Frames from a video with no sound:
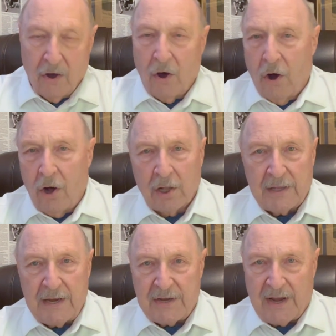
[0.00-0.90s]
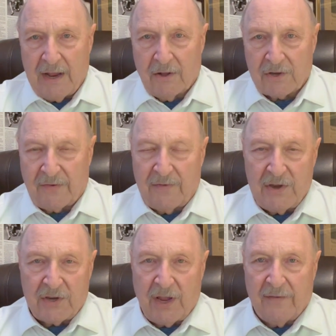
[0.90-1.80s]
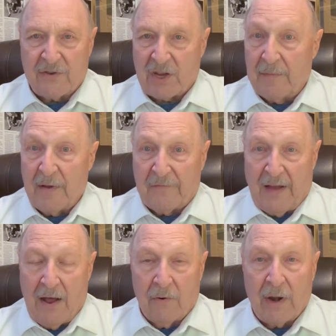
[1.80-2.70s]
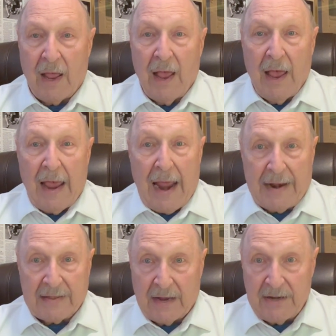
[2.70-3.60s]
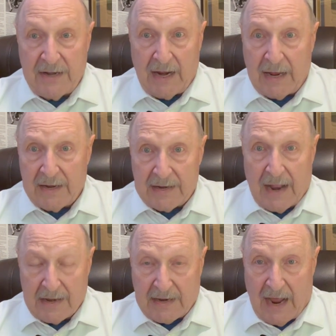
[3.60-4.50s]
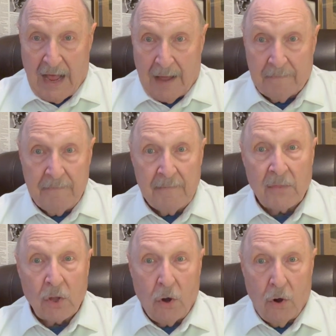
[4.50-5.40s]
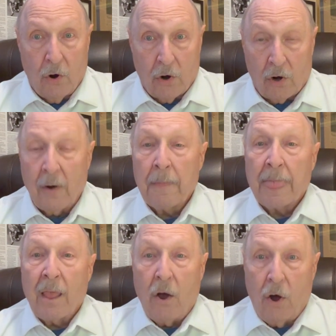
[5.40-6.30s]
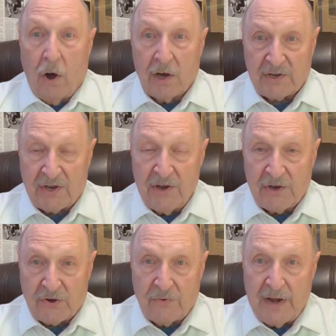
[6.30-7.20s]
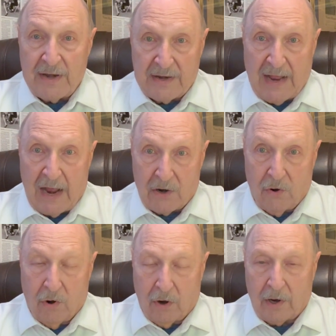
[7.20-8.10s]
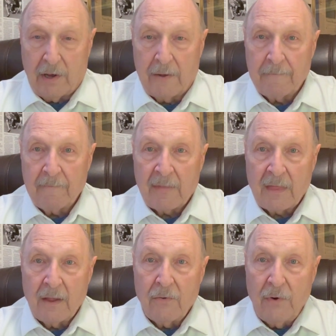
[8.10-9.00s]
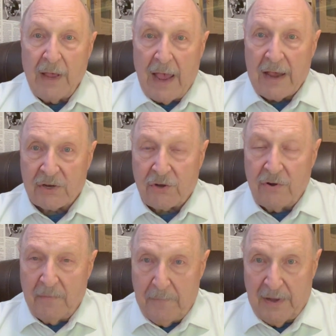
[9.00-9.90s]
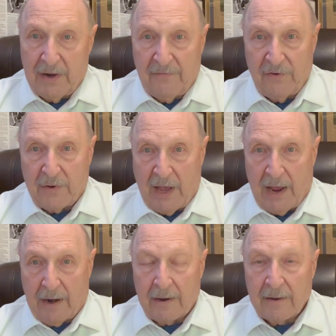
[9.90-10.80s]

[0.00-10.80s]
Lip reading: All details of these gifts can be found at theticket.com or austinstreet.org. We ask you to bid if you can.